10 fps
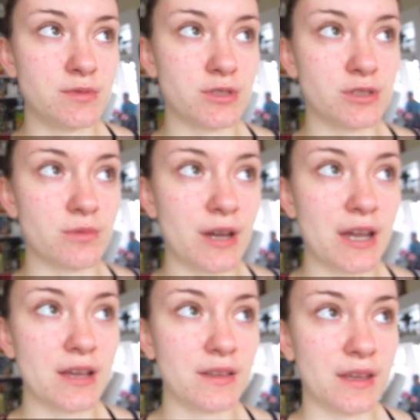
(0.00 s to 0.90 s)
which is
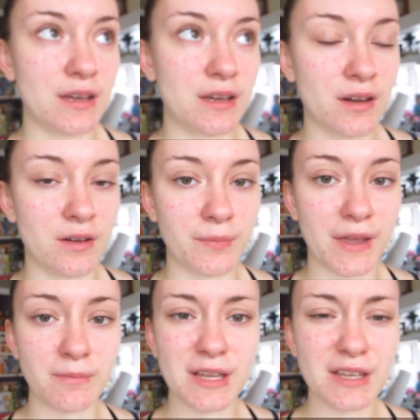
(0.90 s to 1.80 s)
why like um
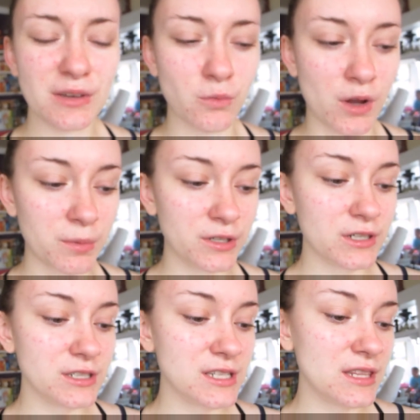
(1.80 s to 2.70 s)
I made quinoa
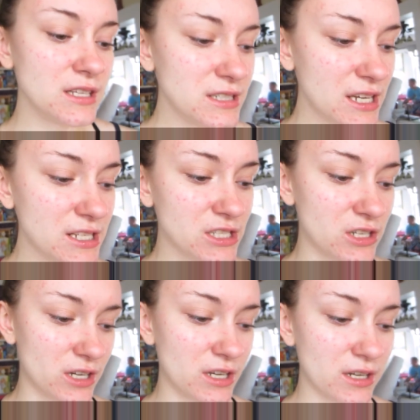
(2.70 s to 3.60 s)
burgers and these taste
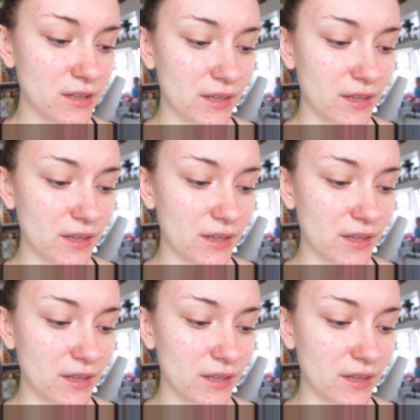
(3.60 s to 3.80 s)
good.